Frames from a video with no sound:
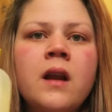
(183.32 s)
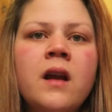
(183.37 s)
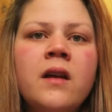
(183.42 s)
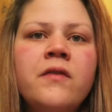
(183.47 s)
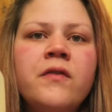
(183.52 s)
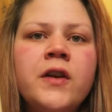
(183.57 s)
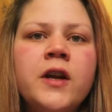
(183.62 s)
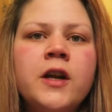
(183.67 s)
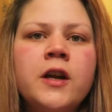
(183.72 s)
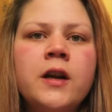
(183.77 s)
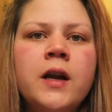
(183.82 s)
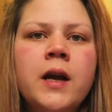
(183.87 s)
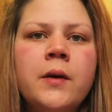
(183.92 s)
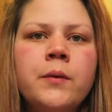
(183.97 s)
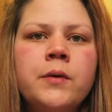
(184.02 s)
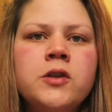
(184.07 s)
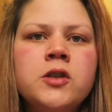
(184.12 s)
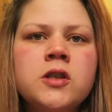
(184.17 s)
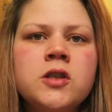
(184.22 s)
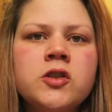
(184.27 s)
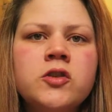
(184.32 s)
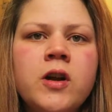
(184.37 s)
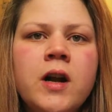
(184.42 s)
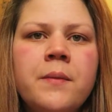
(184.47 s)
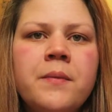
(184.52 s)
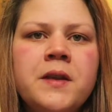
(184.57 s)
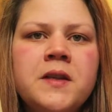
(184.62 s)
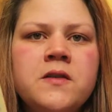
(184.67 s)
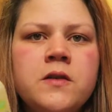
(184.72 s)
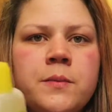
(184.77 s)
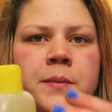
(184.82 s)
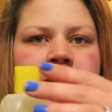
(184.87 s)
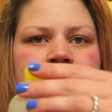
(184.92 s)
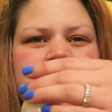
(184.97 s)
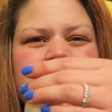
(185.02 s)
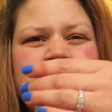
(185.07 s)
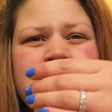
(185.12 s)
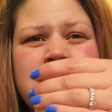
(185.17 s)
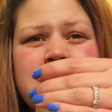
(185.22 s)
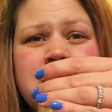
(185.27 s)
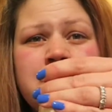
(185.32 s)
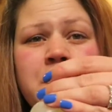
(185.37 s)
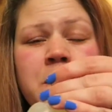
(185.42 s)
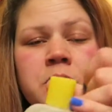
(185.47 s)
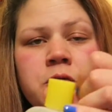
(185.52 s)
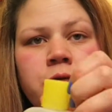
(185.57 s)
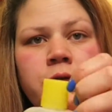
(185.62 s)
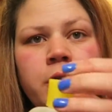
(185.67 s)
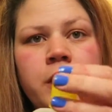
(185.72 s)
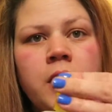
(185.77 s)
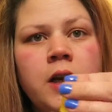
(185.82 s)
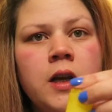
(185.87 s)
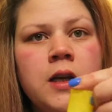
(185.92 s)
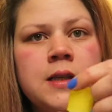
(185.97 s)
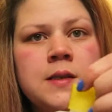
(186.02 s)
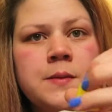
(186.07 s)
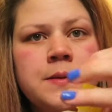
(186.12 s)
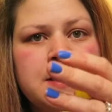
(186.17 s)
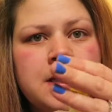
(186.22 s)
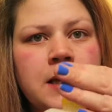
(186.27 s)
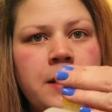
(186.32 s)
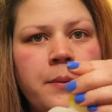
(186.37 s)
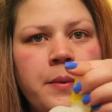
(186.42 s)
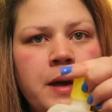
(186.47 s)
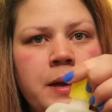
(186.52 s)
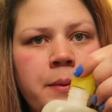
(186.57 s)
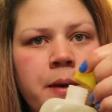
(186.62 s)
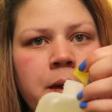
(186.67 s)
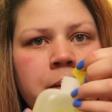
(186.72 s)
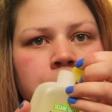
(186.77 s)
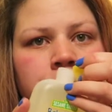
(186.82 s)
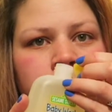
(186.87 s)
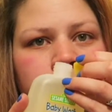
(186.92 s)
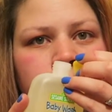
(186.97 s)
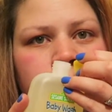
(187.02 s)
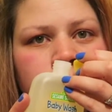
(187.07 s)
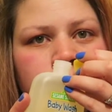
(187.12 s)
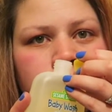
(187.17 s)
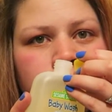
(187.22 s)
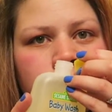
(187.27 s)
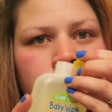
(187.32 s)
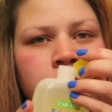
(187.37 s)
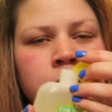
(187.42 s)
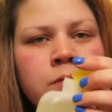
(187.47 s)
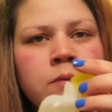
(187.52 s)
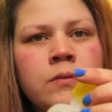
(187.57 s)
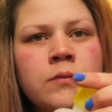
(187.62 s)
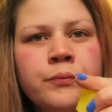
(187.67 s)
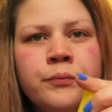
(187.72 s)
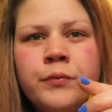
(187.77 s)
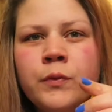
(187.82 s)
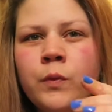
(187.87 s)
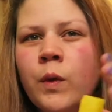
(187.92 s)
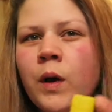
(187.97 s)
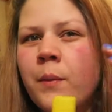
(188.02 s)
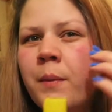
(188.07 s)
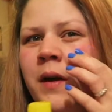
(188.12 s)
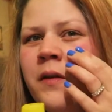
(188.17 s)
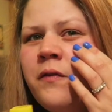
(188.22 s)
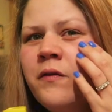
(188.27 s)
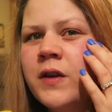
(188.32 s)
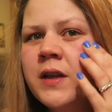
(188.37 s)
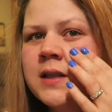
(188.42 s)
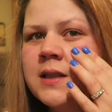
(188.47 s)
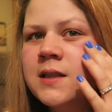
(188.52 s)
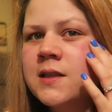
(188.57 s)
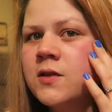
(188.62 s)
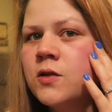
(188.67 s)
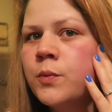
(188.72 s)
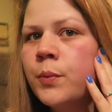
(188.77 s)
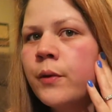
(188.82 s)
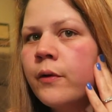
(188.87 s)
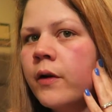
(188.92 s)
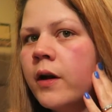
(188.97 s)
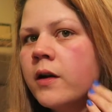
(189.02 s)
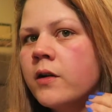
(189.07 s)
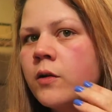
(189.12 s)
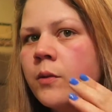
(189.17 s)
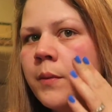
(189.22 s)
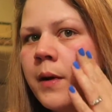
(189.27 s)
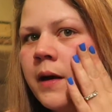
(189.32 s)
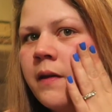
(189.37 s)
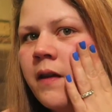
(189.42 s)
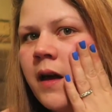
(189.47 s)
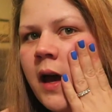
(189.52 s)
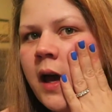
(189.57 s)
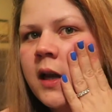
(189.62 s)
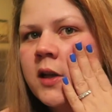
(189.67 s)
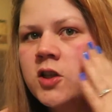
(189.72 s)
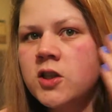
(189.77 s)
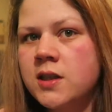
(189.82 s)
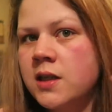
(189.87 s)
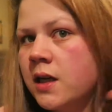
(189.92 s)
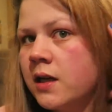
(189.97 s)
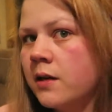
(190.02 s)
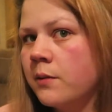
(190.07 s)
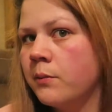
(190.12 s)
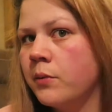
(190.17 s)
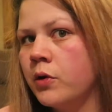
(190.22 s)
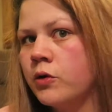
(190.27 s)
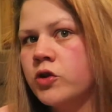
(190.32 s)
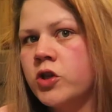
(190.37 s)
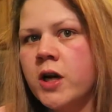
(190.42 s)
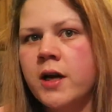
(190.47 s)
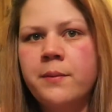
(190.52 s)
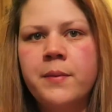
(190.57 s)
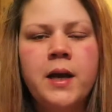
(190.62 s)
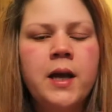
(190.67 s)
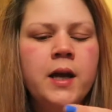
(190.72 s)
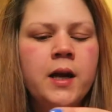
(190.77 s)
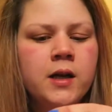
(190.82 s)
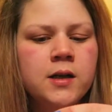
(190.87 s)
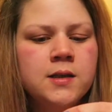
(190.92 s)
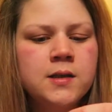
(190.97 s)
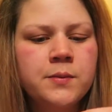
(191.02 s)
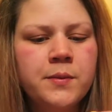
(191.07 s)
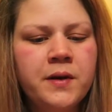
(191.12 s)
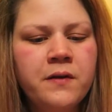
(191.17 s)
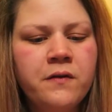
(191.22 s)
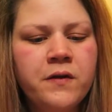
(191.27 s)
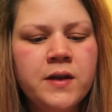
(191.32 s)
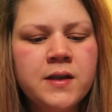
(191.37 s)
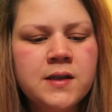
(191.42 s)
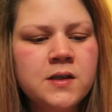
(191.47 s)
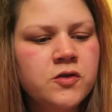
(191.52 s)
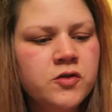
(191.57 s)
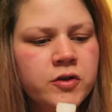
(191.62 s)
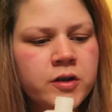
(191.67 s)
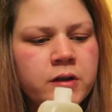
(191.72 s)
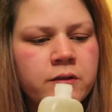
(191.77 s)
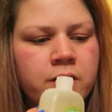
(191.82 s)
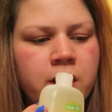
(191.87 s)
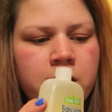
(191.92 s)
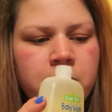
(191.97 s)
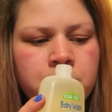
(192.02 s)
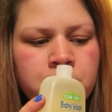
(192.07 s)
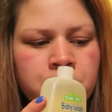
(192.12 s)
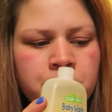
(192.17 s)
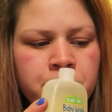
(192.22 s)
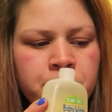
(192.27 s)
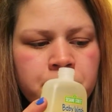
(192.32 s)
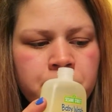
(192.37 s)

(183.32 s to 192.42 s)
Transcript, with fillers: I figured I would just grab this for Mason because it smells really good. It smells like a baby. Wow, my face is super red. Don't mind that. I just got done blow drying my hair, so my face is really red.